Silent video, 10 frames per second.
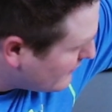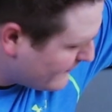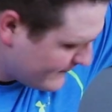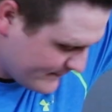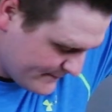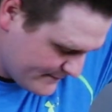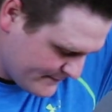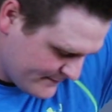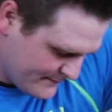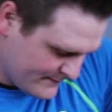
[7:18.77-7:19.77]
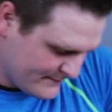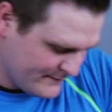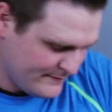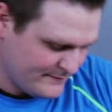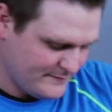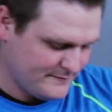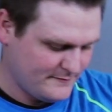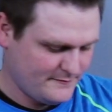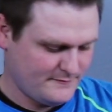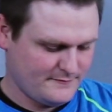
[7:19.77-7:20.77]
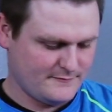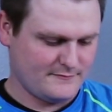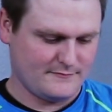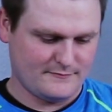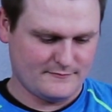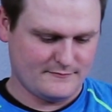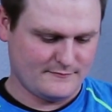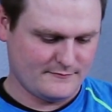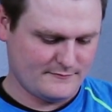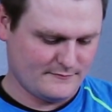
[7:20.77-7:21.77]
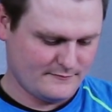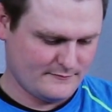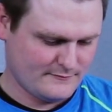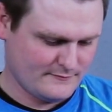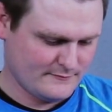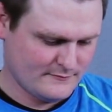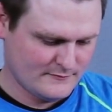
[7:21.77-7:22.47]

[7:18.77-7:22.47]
No one is speaking in this clip.